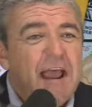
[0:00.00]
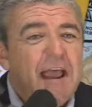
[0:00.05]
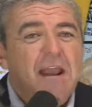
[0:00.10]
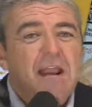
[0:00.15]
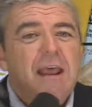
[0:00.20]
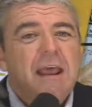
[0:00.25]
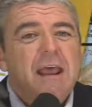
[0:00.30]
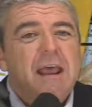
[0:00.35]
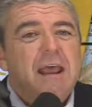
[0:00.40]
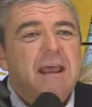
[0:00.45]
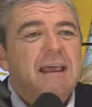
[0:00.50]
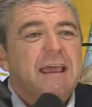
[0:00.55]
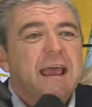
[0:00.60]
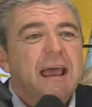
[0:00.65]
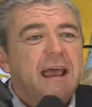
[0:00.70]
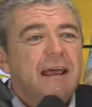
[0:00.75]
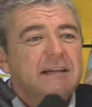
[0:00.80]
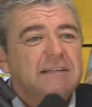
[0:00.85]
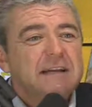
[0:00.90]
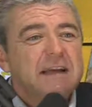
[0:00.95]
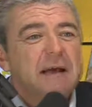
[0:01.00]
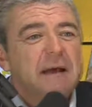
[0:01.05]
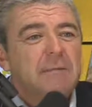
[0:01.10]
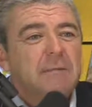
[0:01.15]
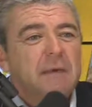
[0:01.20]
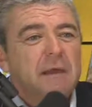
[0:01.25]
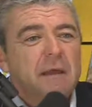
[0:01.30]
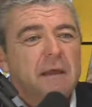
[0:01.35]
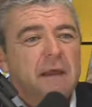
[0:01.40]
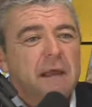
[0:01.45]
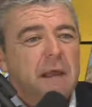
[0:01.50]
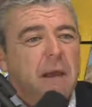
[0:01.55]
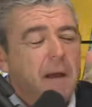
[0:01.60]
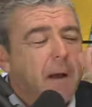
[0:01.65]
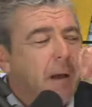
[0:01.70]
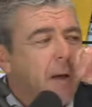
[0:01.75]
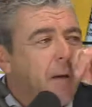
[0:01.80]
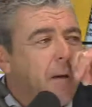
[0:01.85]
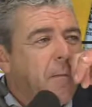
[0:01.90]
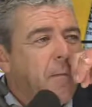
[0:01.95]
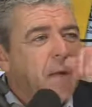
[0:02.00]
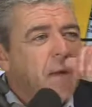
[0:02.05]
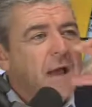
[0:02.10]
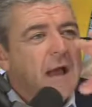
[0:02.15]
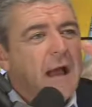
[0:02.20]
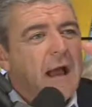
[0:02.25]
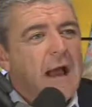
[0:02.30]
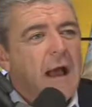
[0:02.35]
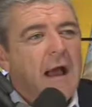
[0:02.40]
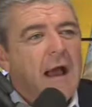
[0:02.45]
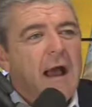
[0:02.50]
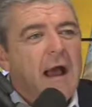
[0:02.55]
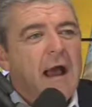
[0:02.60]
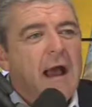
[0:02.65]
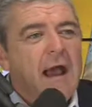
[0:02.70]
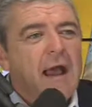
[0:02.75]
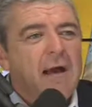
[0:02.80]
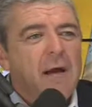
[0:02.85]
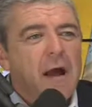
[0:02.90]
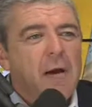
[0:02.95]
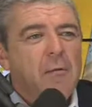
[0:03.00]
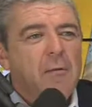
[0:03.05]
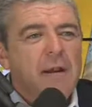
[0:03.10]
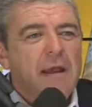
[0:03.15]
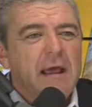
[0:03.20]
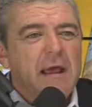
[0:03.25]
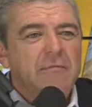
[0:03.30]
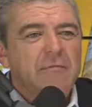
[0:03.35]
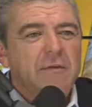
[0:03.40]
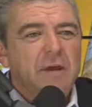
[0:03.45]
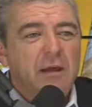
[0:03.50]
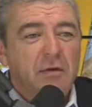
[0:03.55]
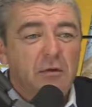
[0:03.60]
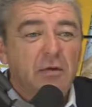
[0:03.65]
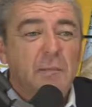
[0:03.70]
And Cash App, I would have to.